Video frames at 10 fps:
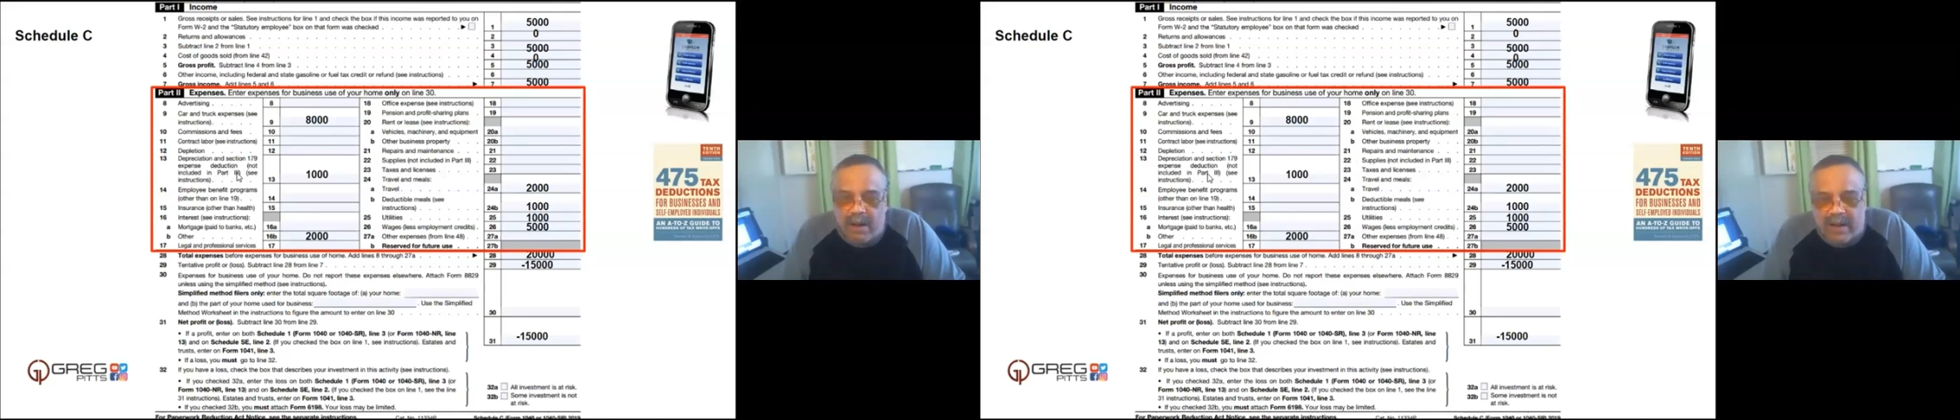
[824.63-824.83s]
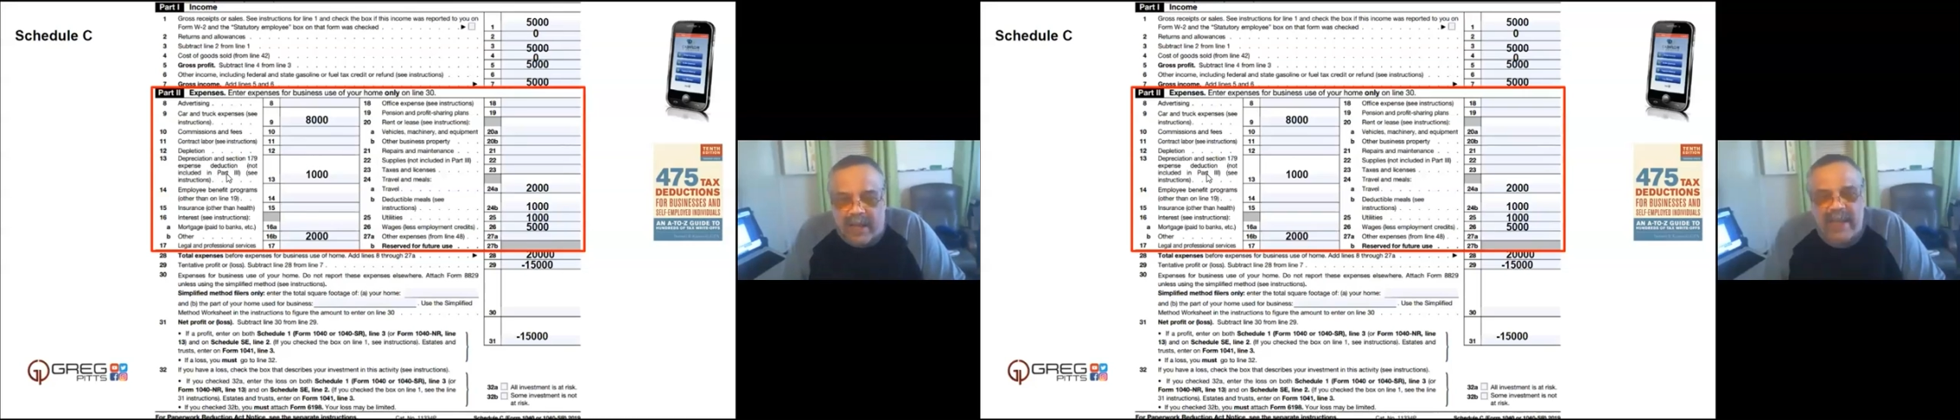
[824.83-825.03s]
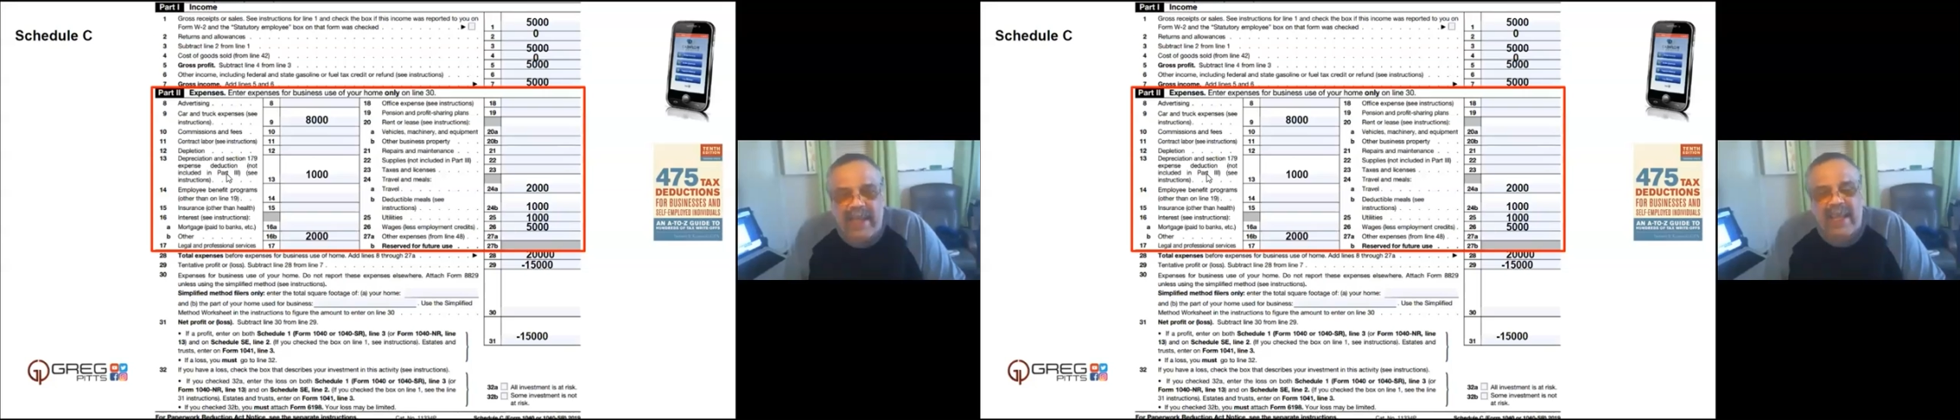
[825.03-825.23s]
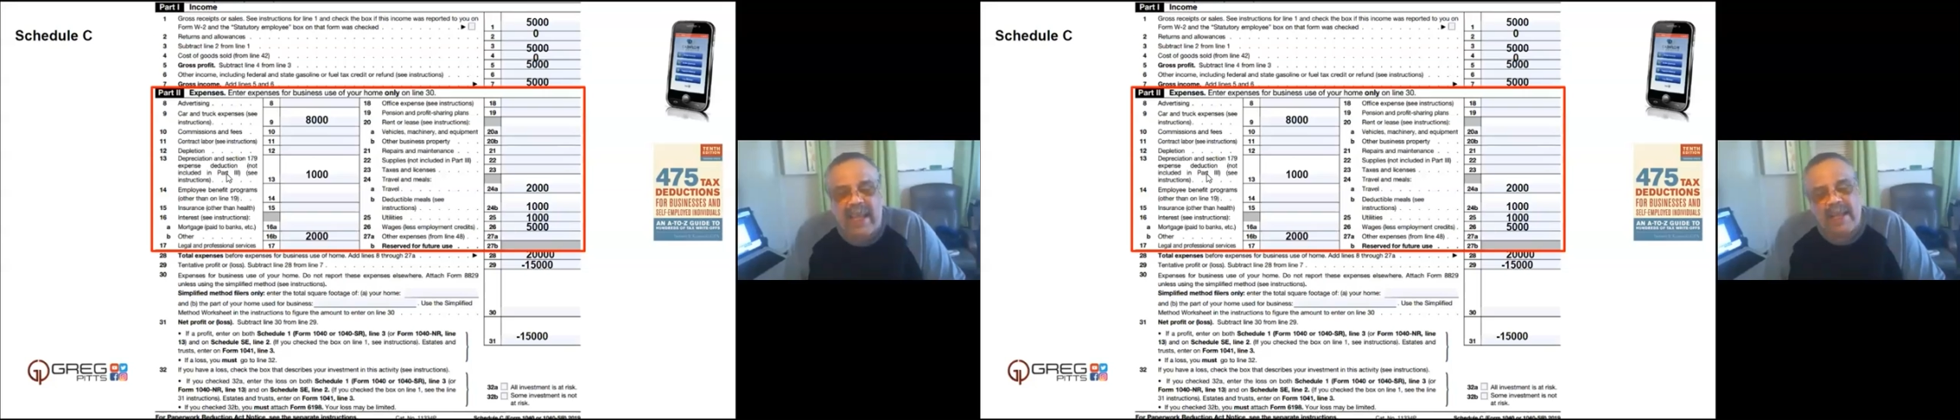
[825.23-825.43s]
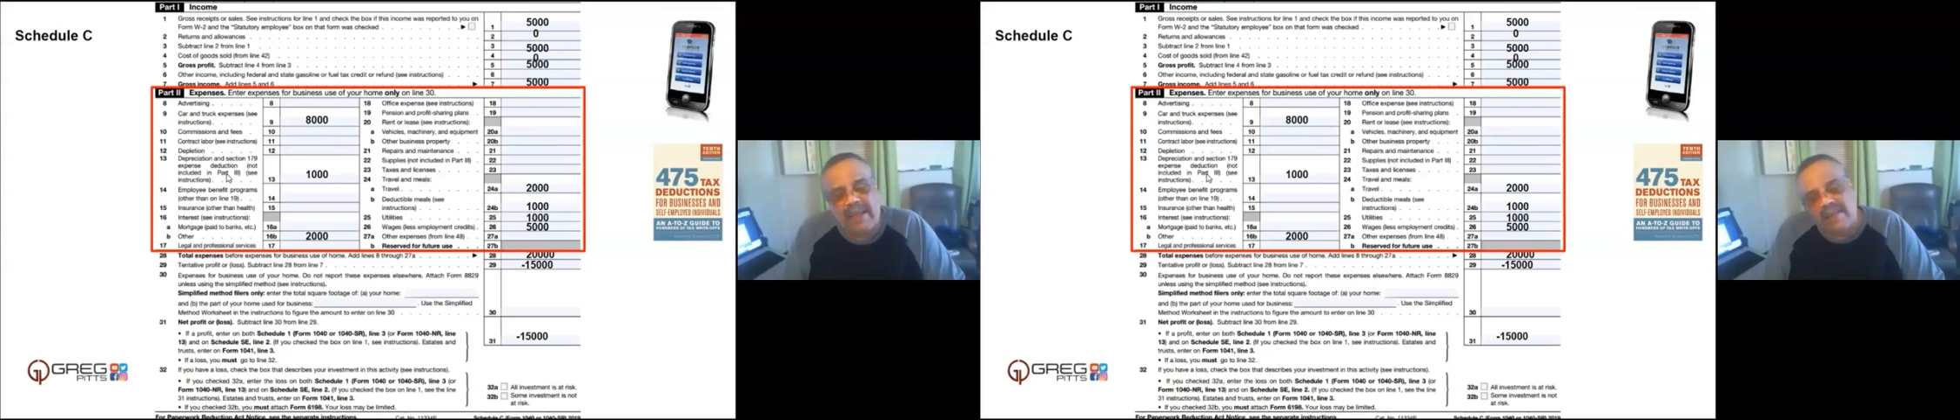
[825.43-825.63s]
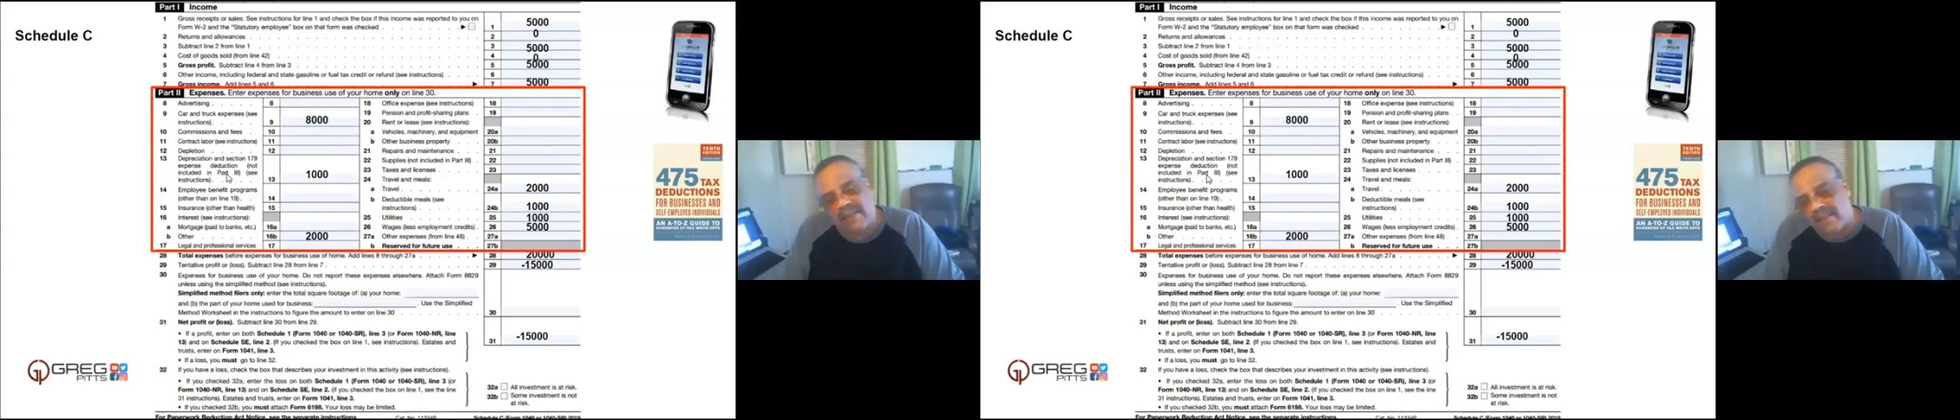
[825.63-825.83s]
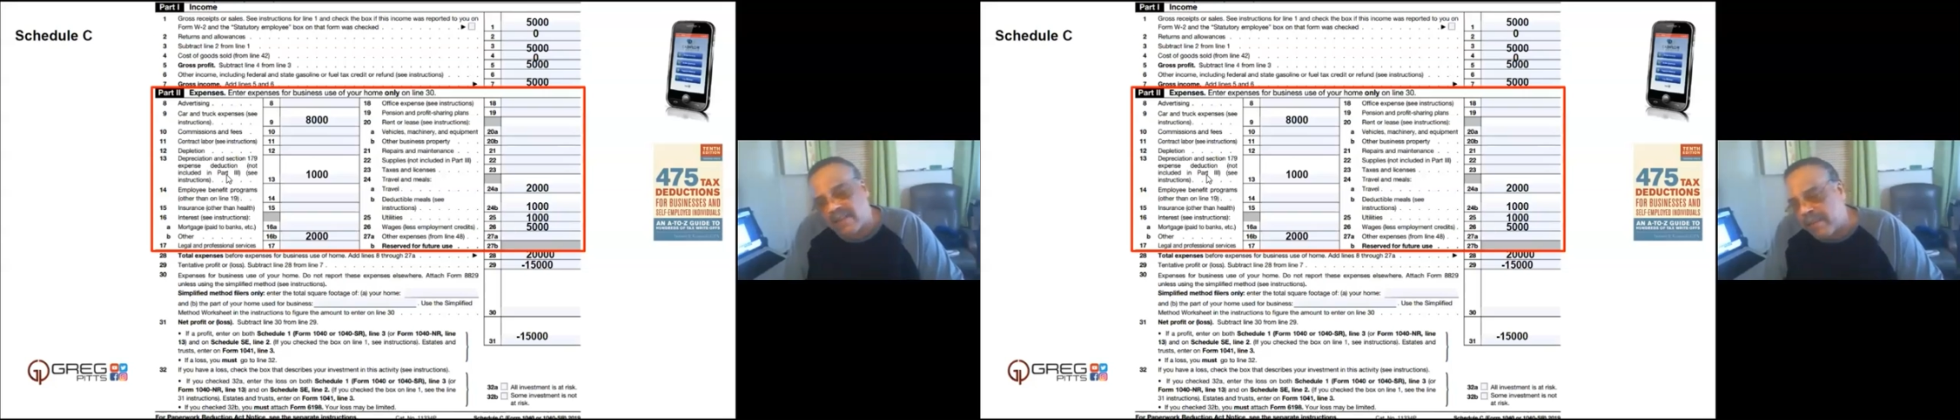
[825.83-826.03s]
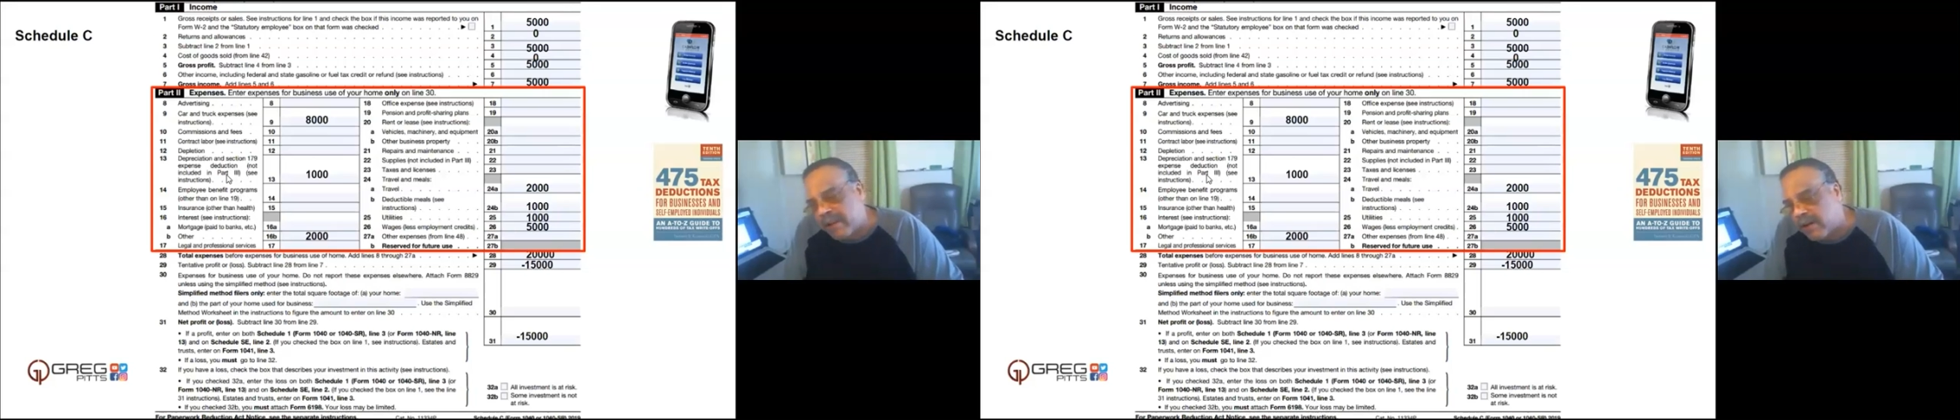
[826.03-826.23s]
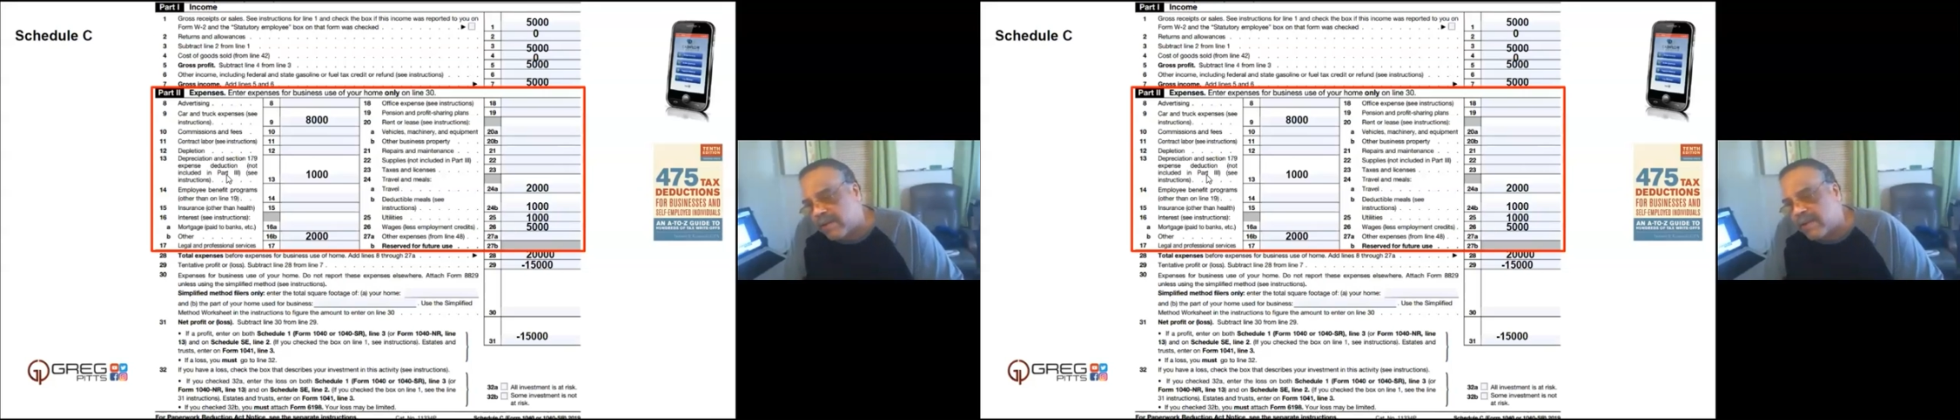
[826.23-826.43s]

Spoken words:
Okay, some of your